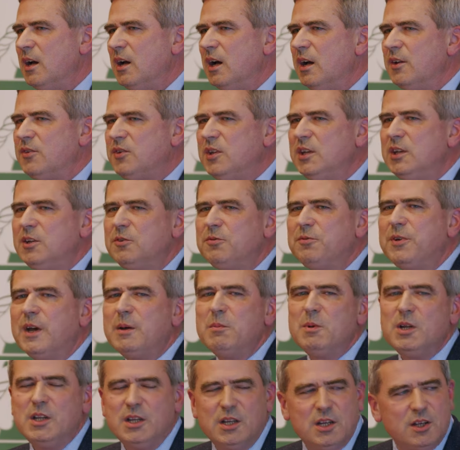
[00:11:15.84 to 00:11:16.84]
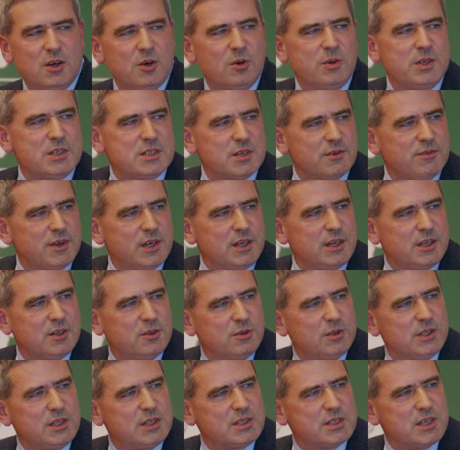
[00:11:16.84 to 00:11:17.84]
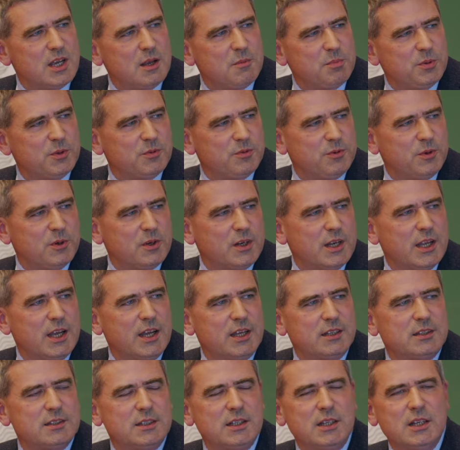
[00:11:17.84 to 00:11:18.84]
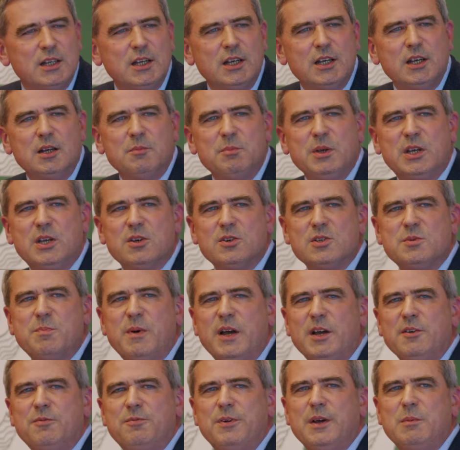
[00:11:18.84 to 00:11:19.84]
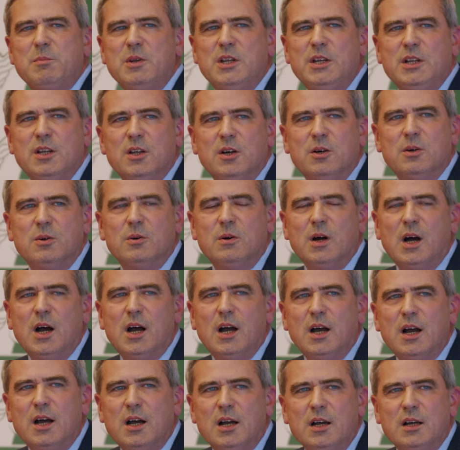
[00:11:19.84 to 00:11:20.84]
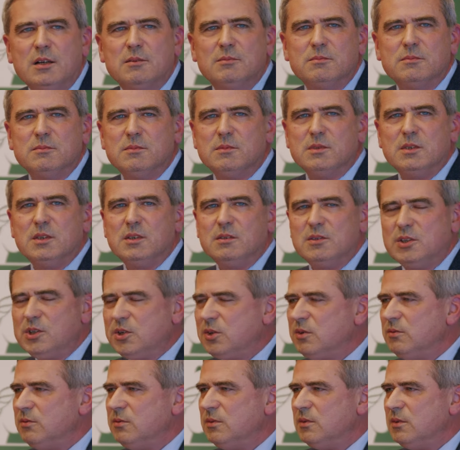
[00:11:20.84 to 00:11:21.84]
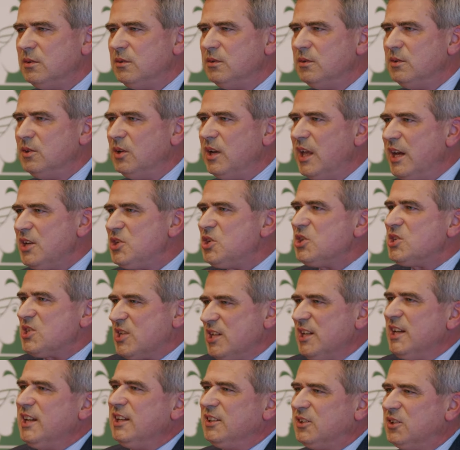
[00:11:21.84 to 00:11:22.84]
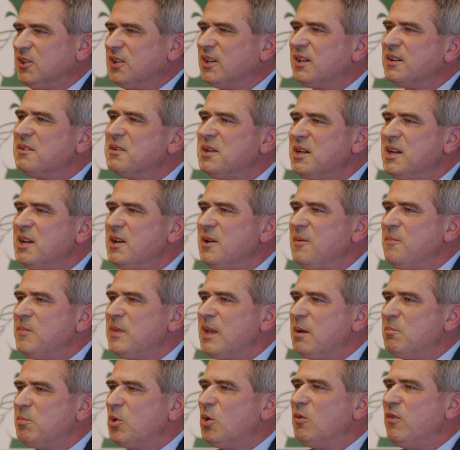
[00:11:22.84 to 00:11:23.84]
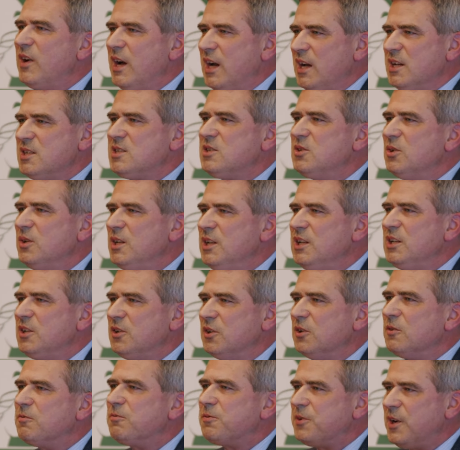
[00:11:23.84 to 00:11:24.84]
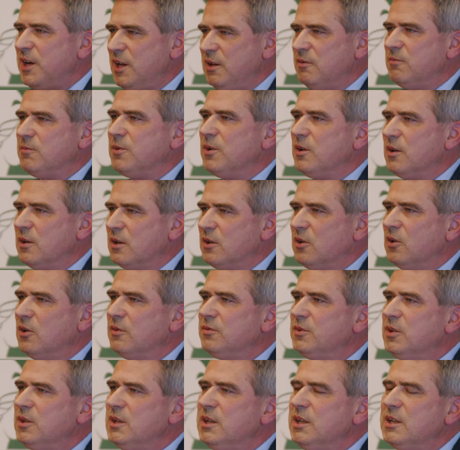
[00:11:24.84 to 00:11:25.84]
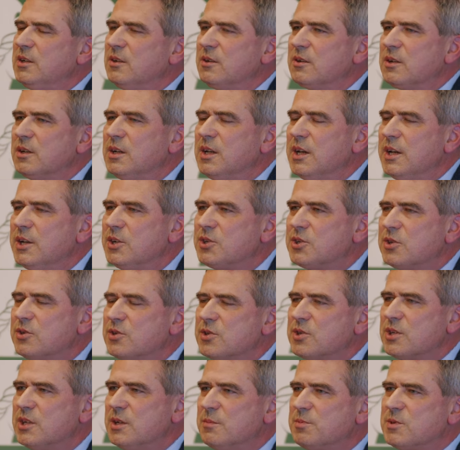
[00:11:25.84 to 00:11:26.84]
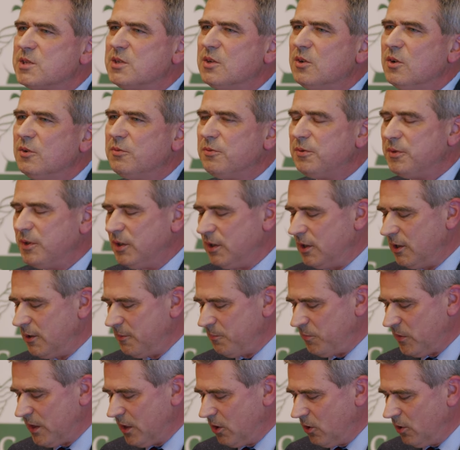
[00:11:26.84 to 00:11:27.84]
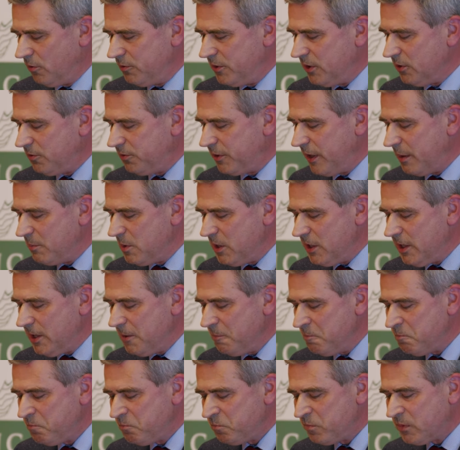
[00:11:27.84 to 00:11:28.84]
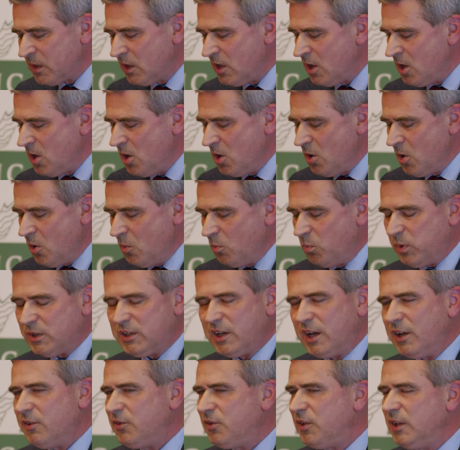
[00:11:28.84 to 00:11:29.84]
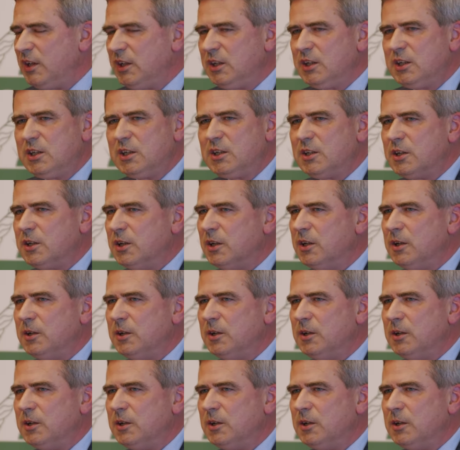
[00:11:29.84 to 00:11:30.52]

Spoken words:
I think family law is a very good example for that, because by family law, the legislator provides the legal framework of the legal relationships of the family. But I think